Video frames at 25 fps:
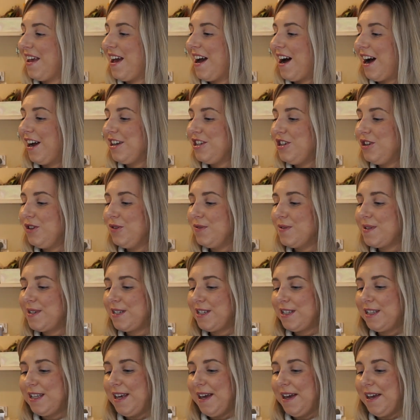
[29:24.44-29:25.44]
I
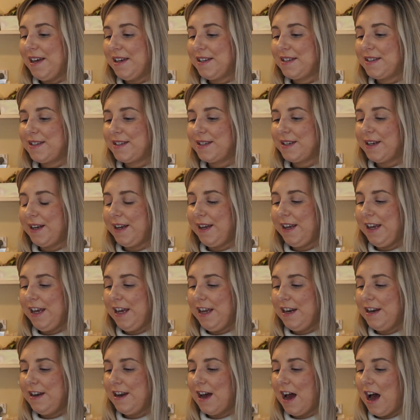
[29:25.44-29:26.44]
used this
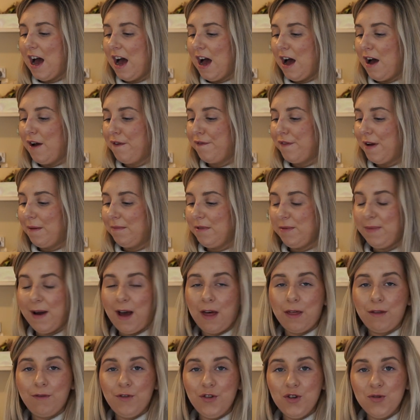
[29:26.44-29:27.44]
in our family
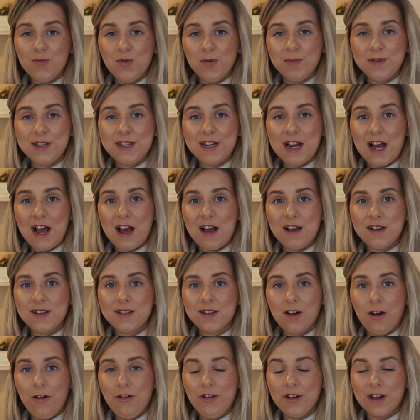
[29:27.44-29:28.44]
bathroom upstairs
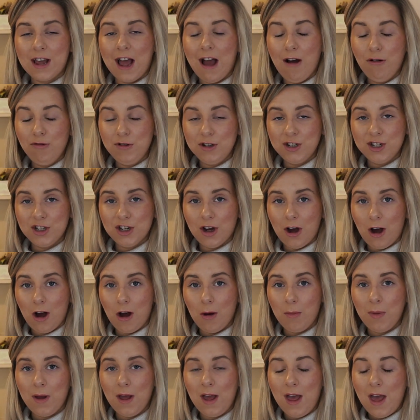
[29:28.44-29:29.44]
on the
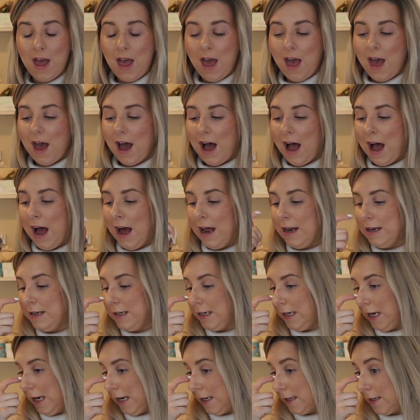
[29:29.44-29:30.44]
countertop, and
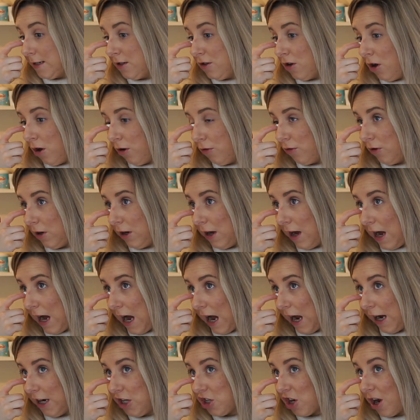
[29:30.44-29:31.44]
it's not a
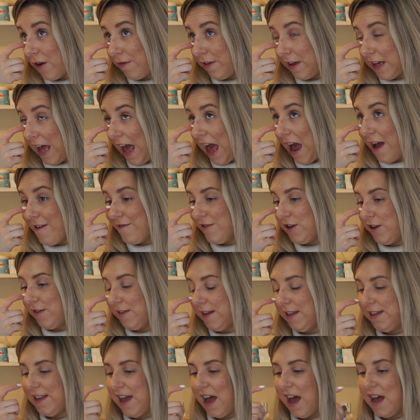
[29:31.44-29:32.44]
high traffic area
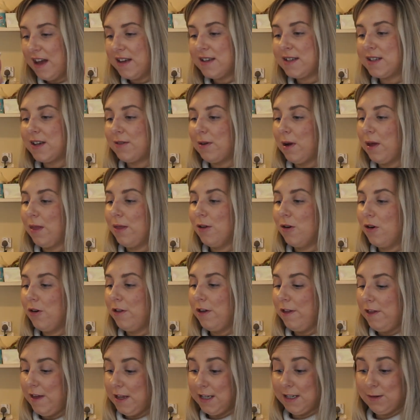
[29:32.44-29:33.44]
in there, so I thought
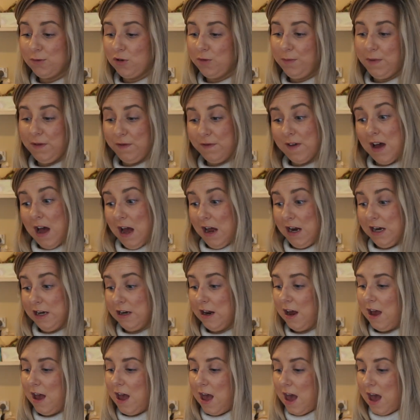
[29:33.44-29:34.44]
that this would be fine,
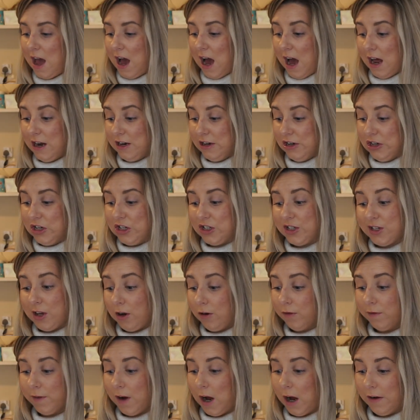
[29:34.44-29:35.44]
and
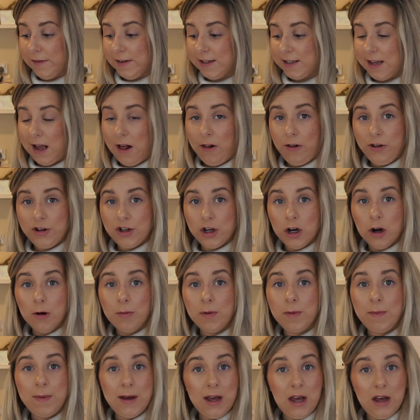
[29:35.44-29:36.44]
so far it's held
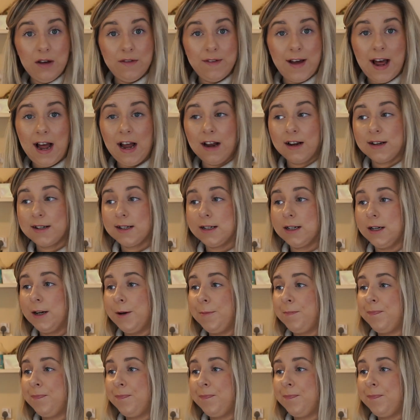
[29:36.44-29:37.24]
up perfect.